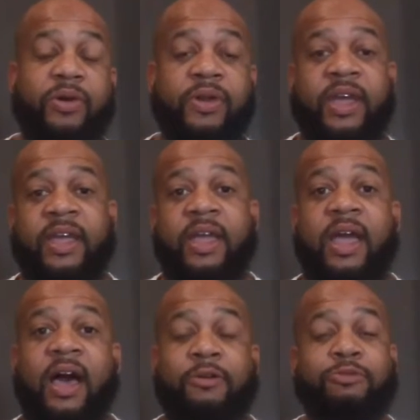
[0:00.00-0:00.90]
Okay,
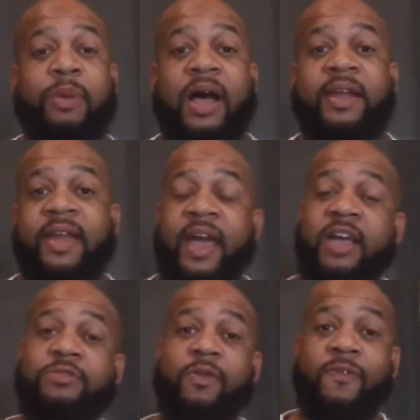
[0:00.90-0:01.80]
I was buying the
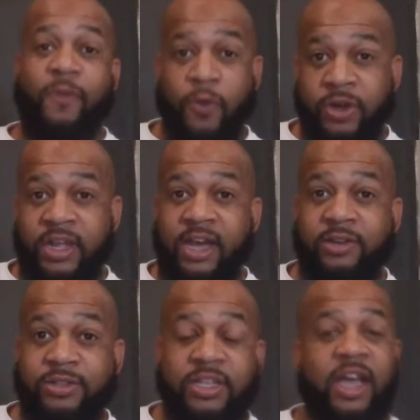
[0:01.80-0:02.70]
hats for four
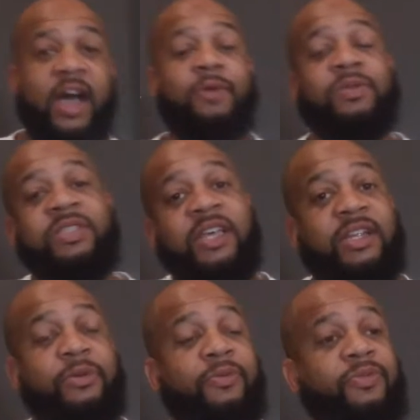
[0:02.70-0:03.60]
dollars. I was
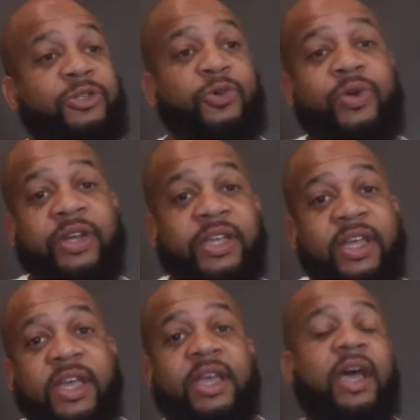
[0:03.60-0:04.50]
selling them for twenty.